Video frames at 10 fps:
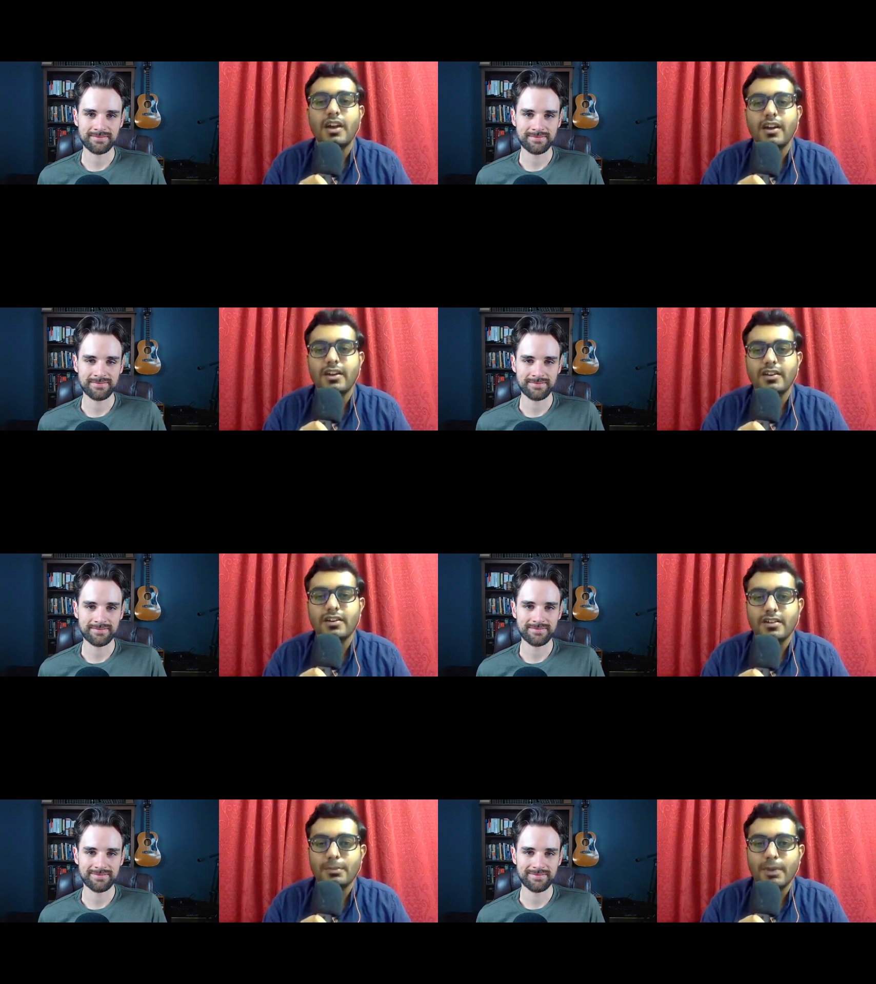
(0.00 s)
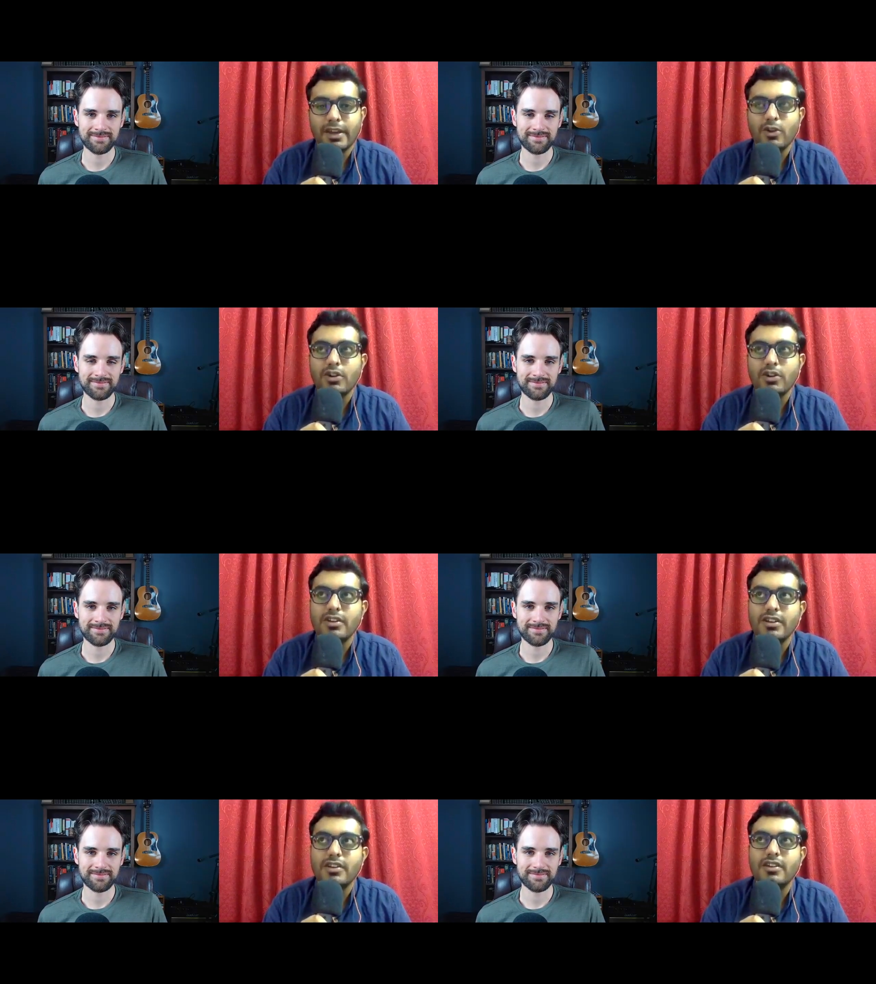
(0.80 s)
Speaker 1: and uh, i got
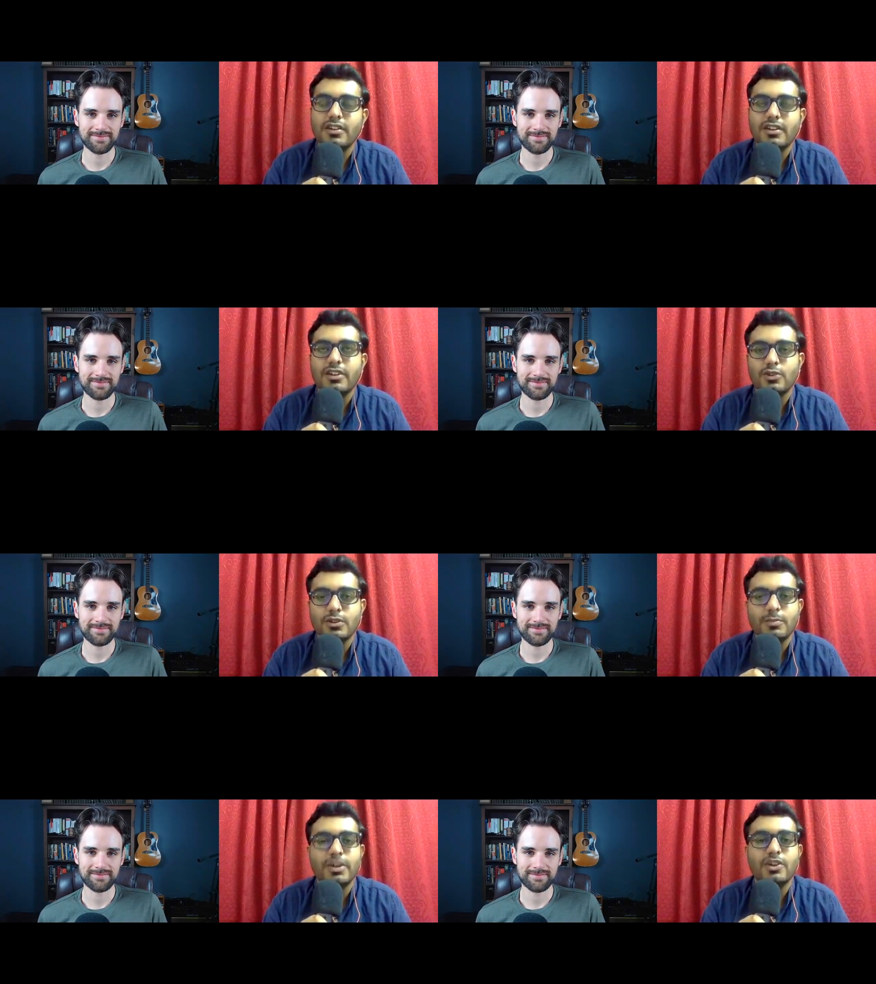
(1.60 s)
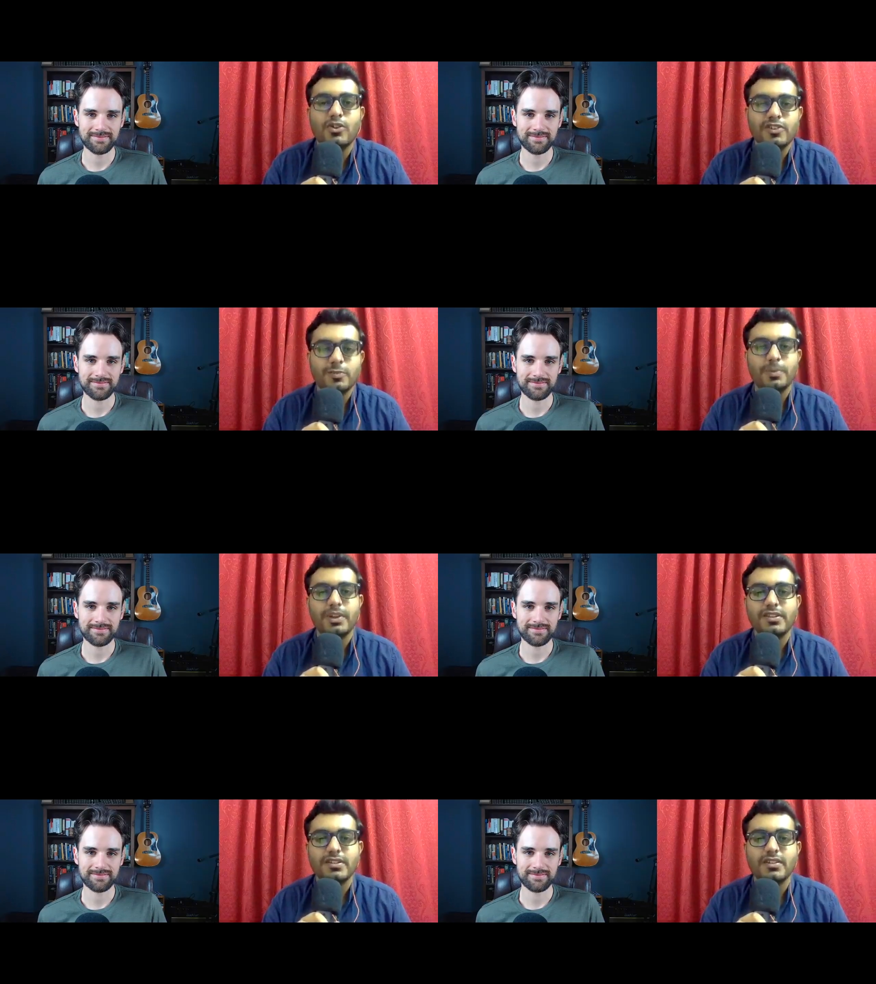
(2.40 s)
uh, into the bitcoin
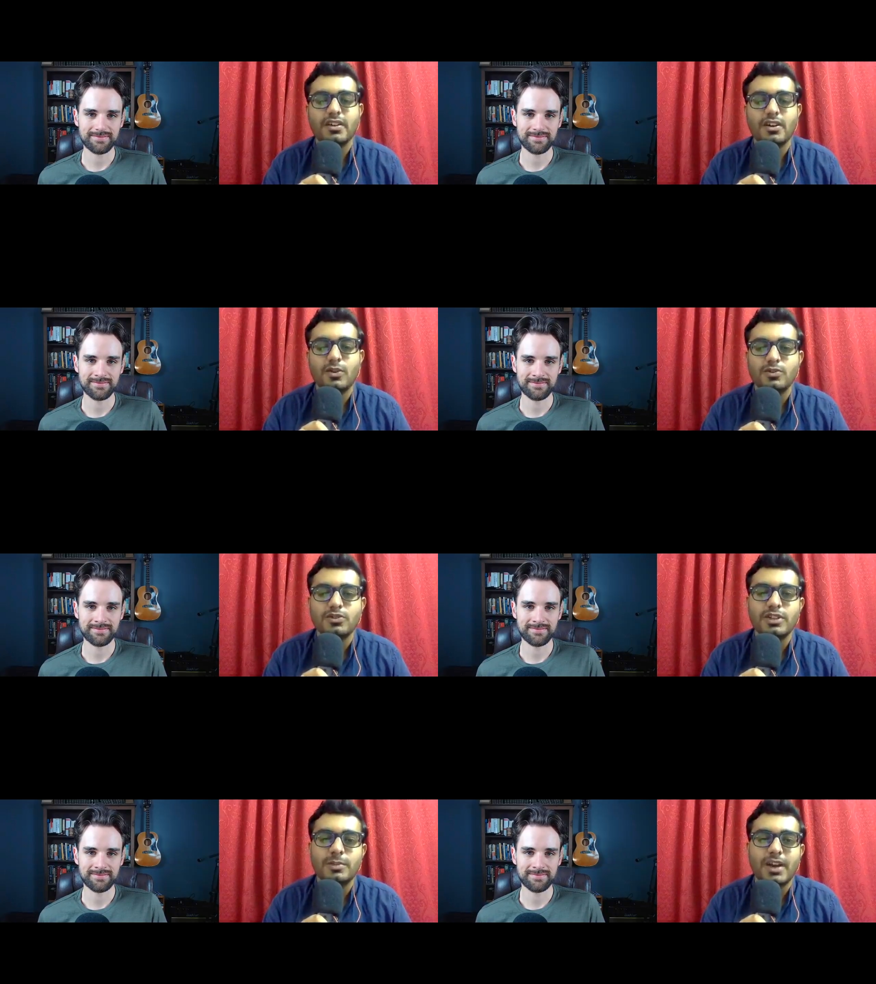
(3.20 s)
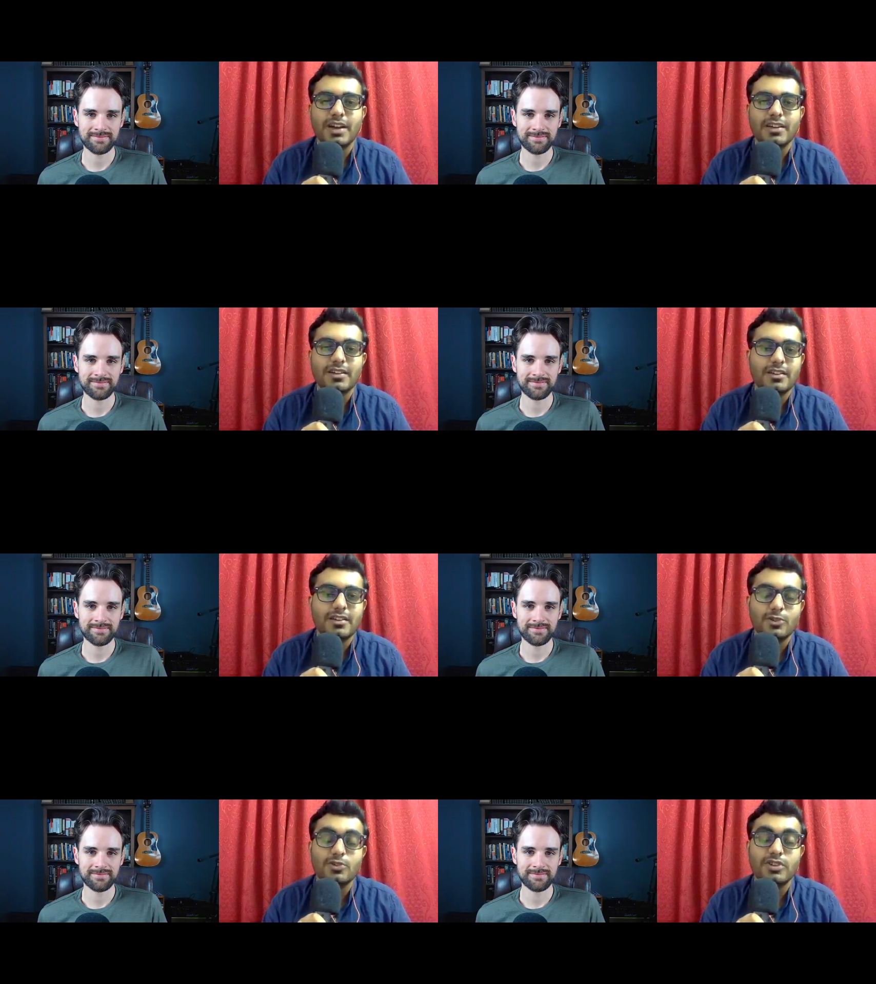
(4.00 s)
space around two three back
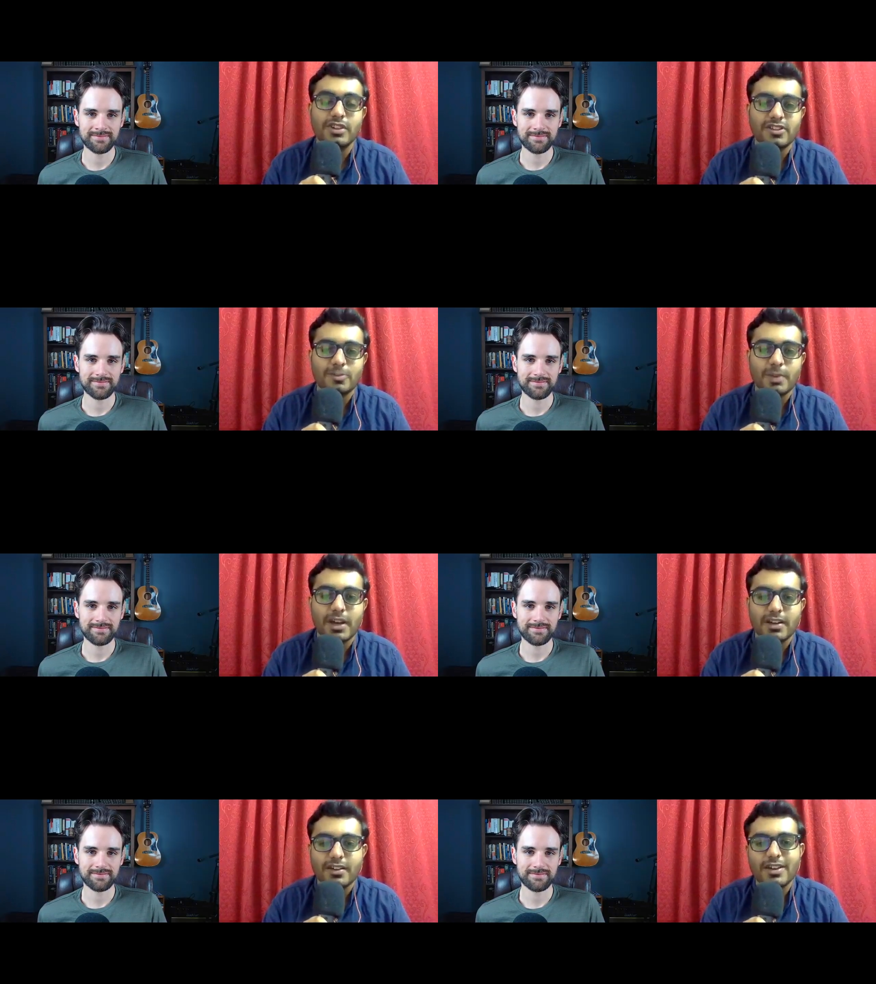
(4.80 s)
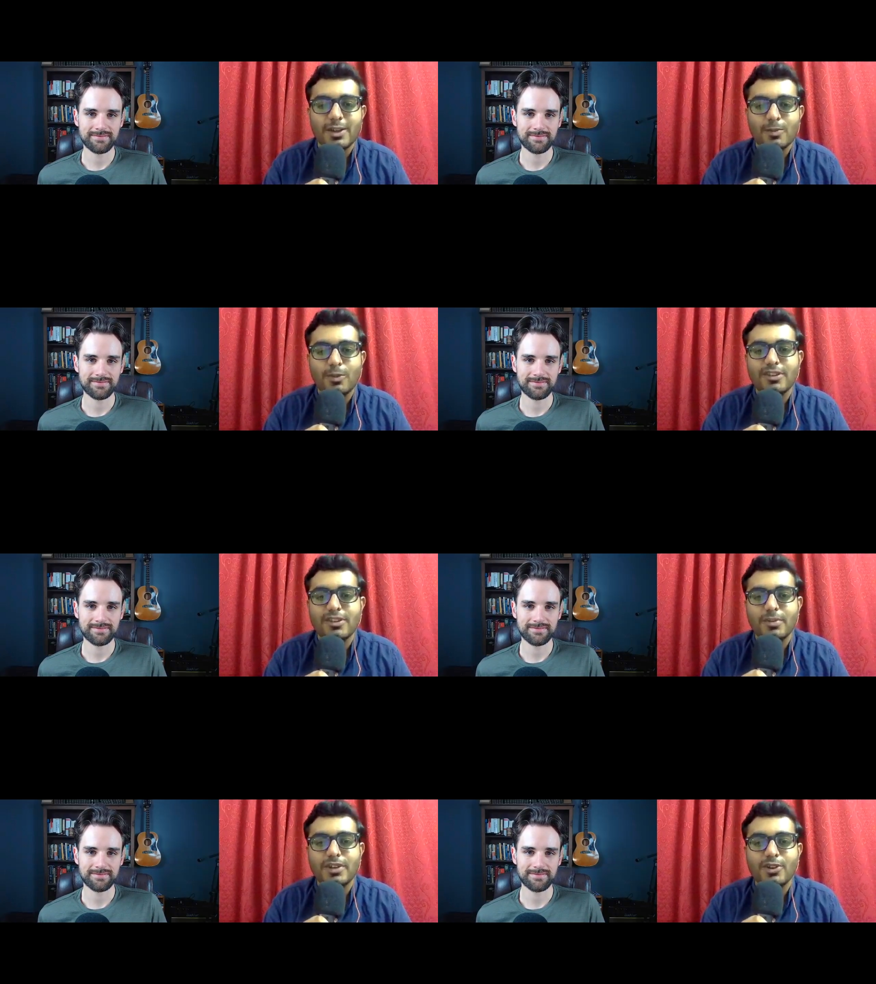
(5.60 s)
uh, two three years back bought
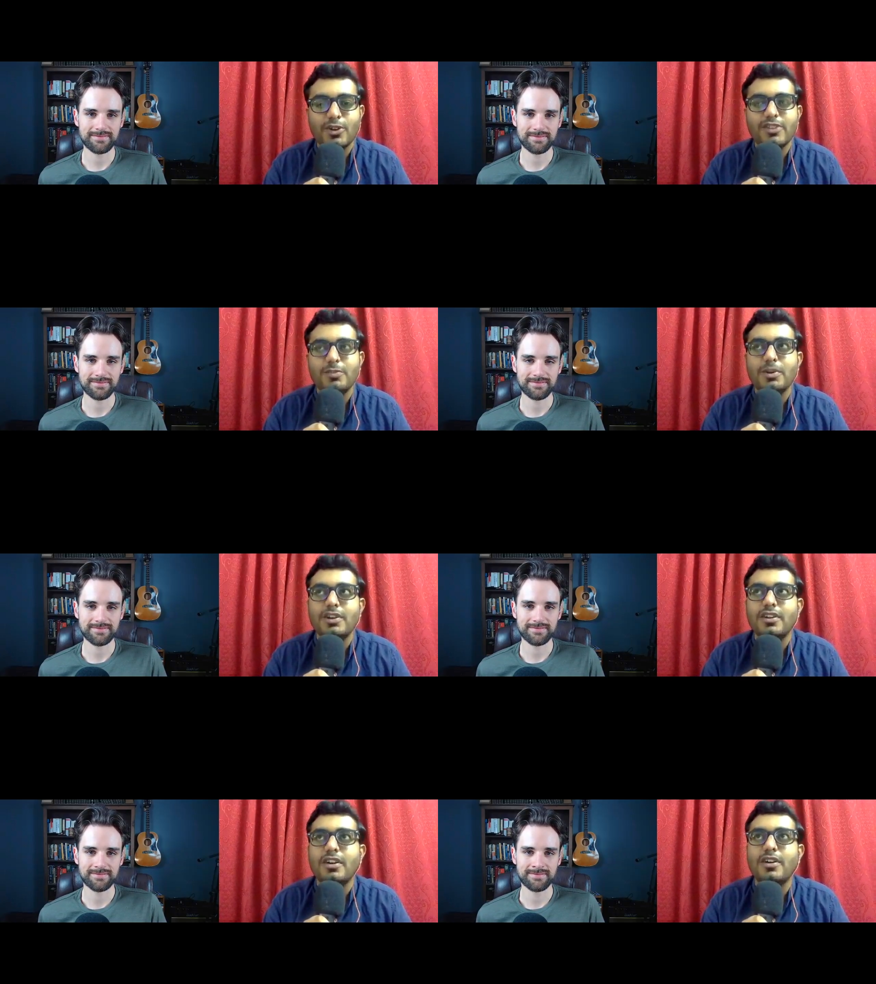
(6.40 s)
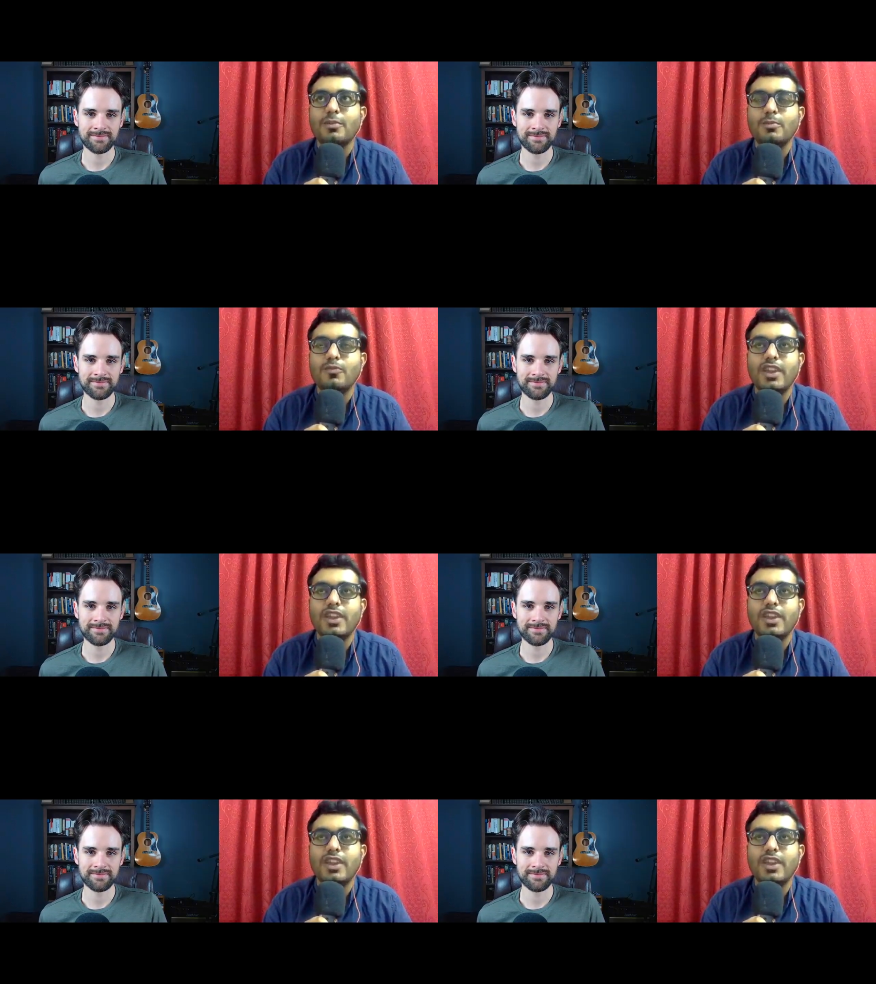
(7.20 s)
some bitcoins but uh, when